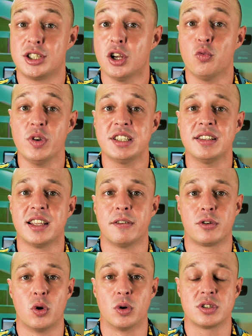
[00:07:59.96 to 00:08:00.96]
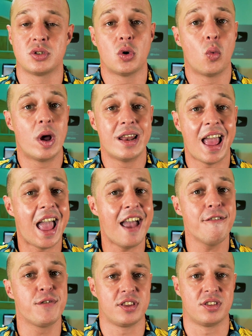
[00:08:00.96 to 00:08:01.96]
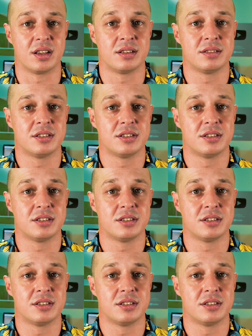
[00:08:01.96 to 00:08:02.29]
Until recently, of course, when everything